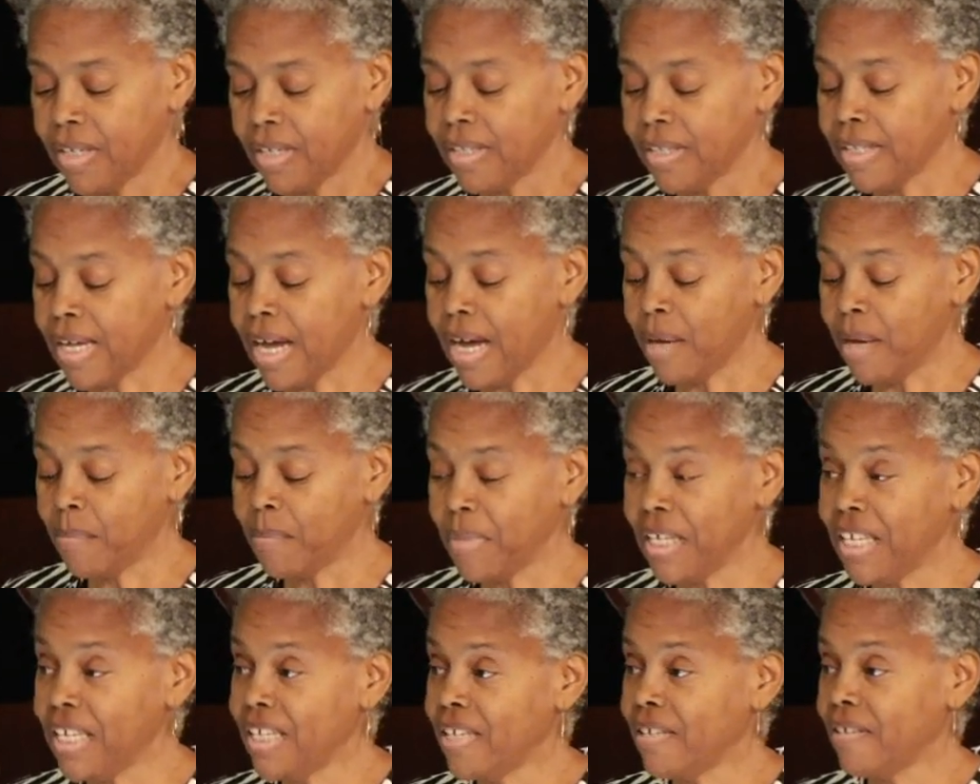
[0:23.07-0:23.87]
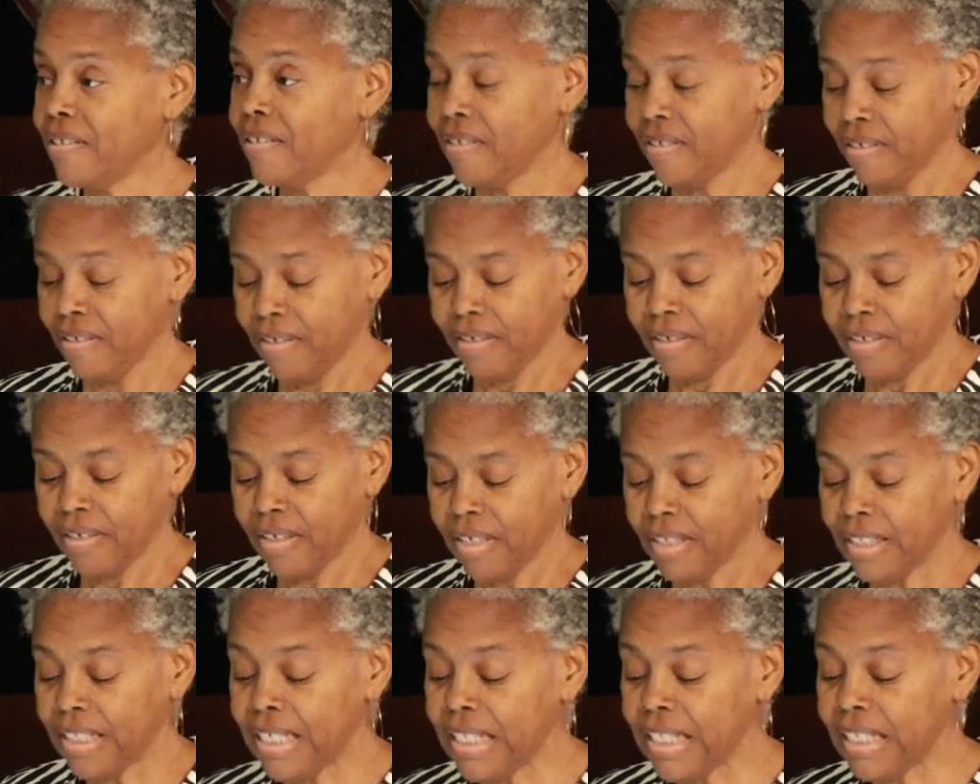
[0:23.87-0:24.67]
Tommy,
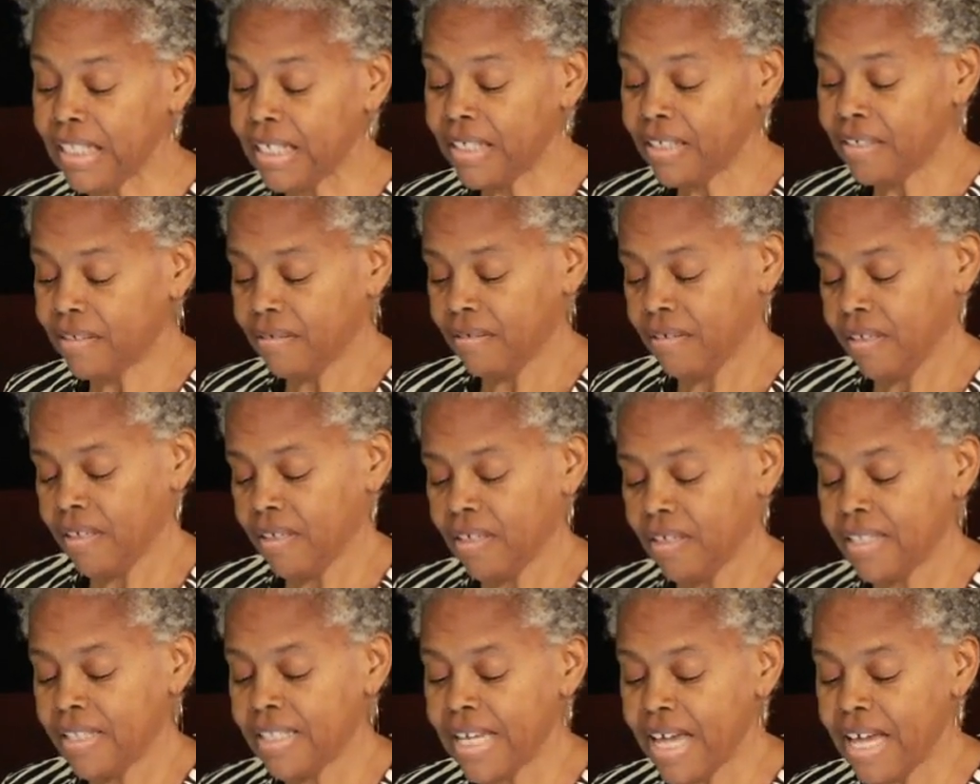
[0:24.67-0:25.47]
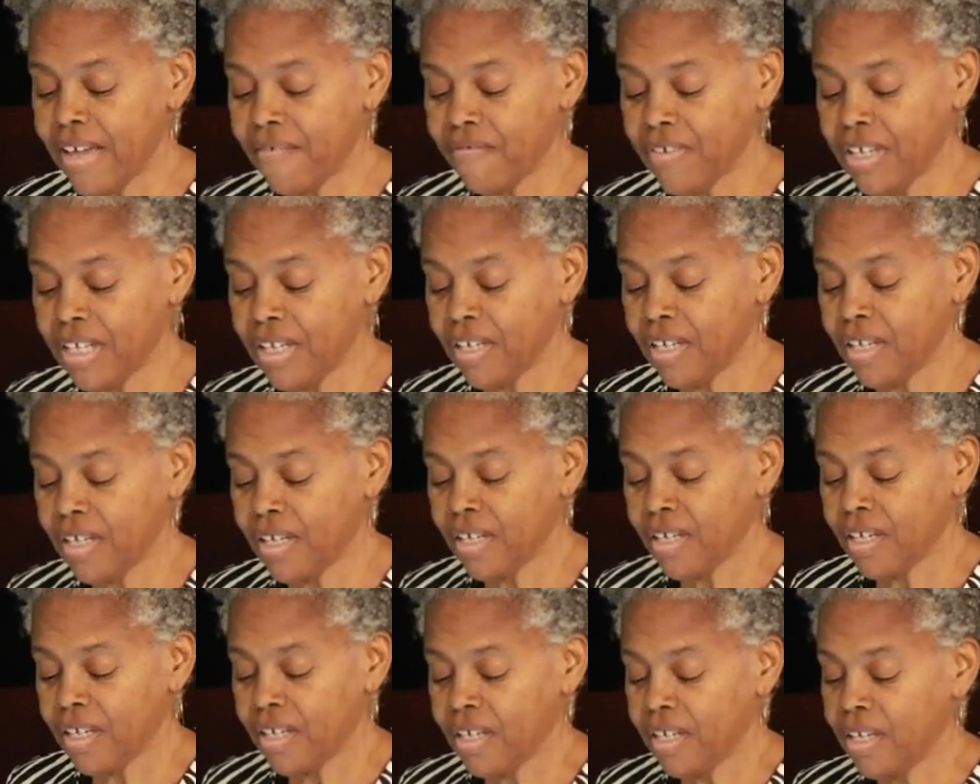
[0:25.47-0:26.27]
Leland, Tevin,
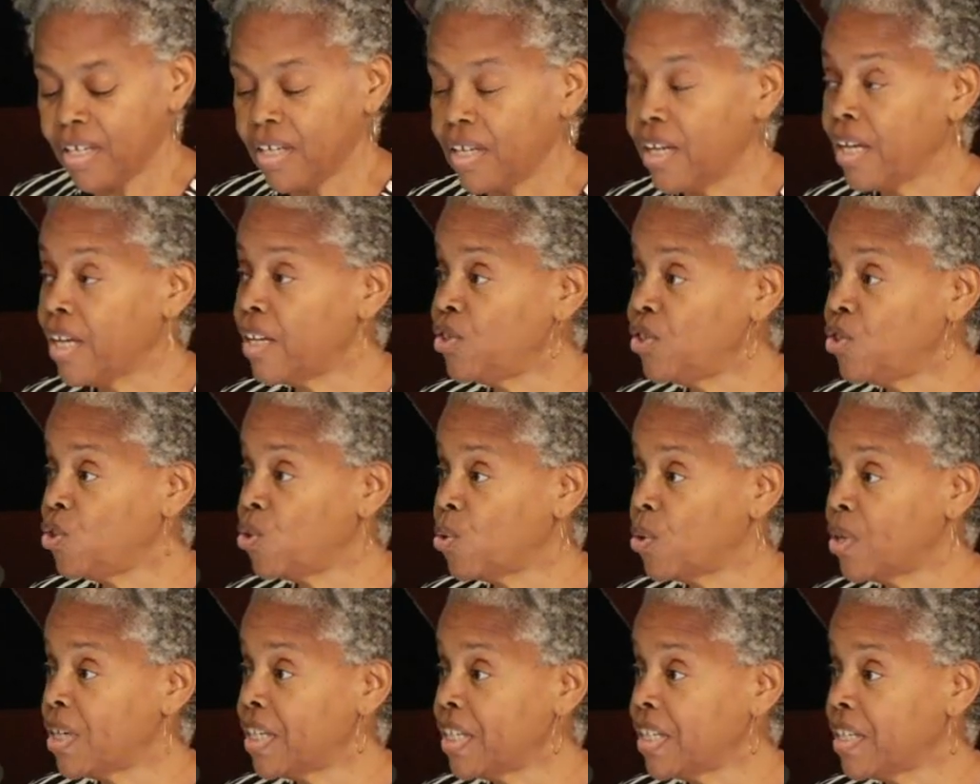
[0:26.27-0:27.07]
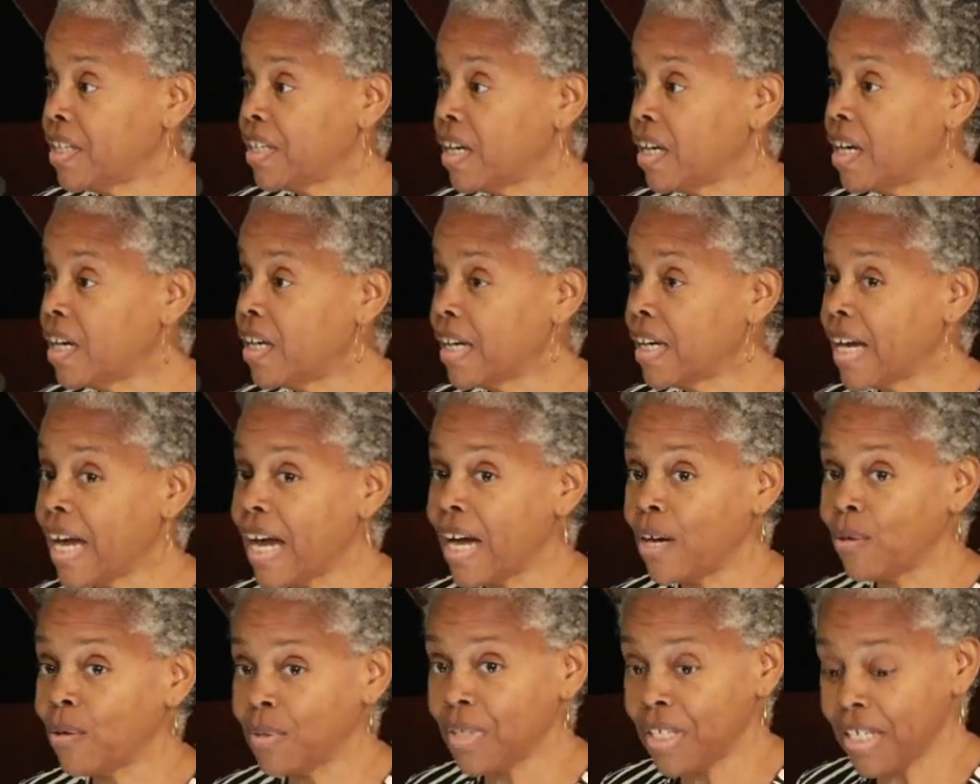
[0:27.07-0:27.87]
and Jordan hung
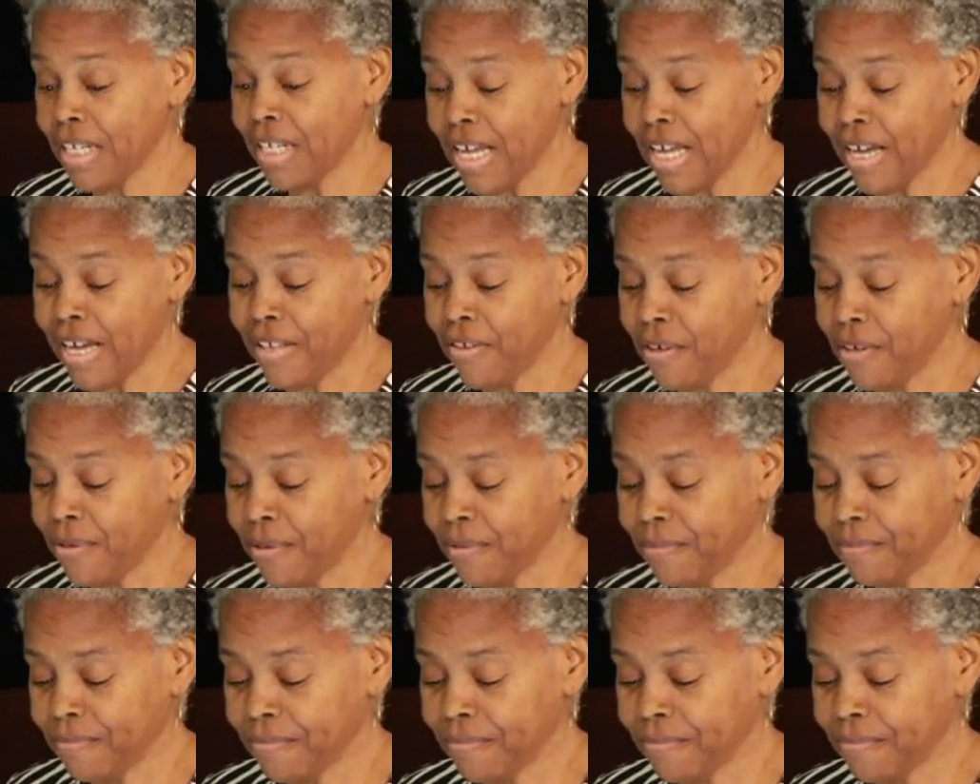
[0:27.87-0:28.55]
out together.